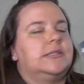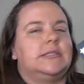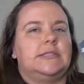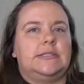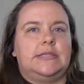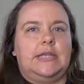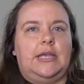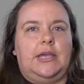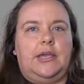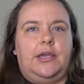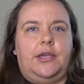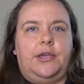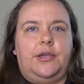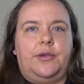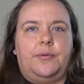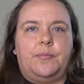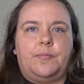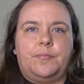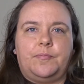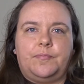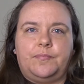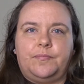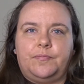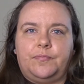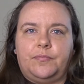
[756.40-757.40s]
So
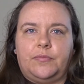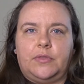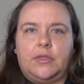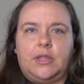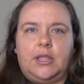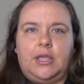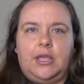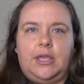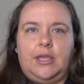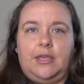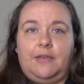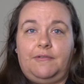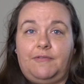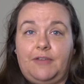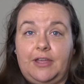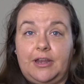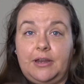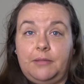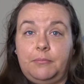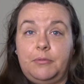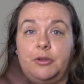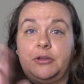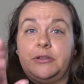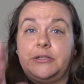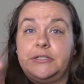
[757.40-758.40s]
if any
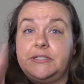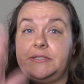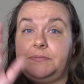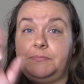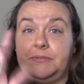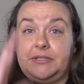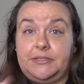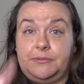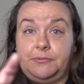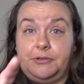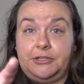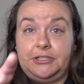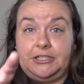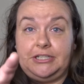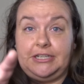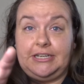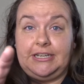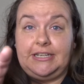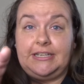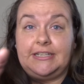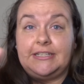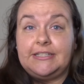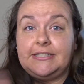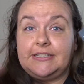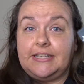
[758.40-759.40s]
of my customers watching
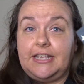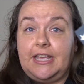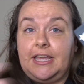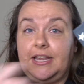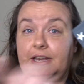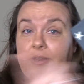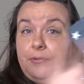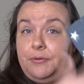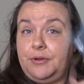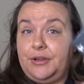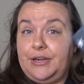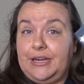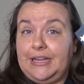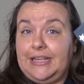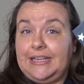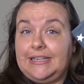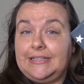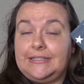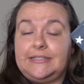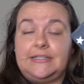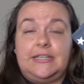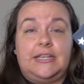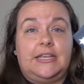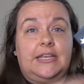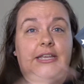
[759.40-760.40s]
this and you want
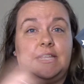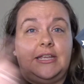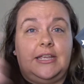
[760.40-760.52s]
this,